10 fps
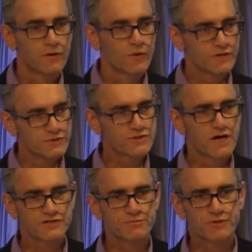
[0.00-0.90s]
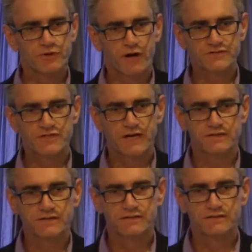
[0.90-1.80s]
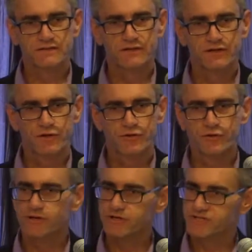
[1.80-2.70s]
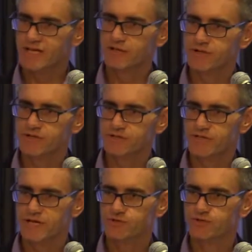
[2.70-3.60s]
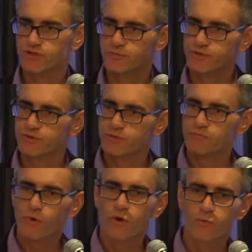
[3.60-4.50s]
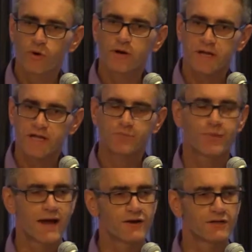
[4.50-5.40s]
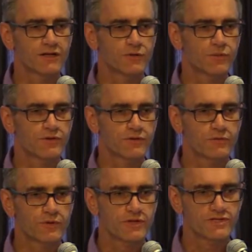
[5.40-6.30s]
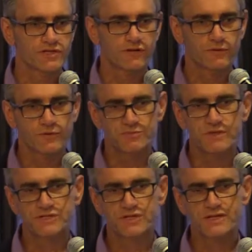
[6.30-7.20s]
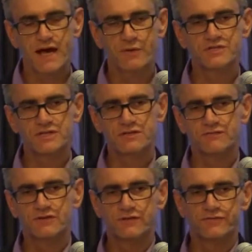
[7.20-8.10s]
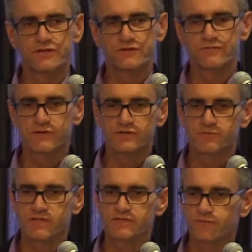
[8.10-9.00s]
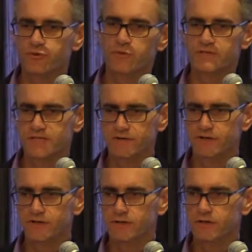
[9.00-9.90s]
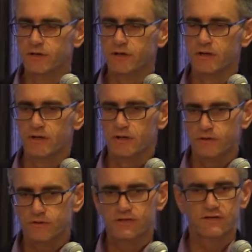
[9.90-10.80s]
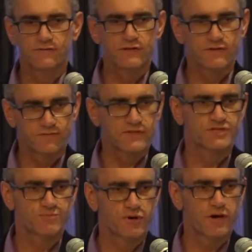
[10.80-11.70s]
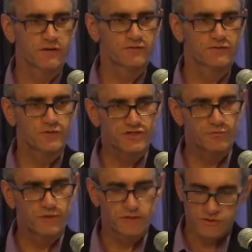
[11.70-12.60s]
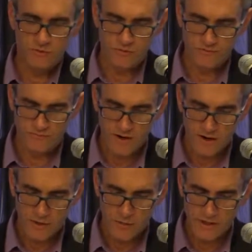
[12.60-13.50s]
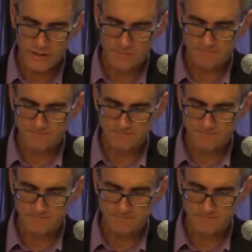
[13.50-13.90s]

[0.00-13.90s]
When you start to build off-site, you can accelerate your schedule. You can be doing more work in parallel with each other, which means that now instead of delivering the first piece of raw material, you're delivering the finished product, which can be installed far quicker.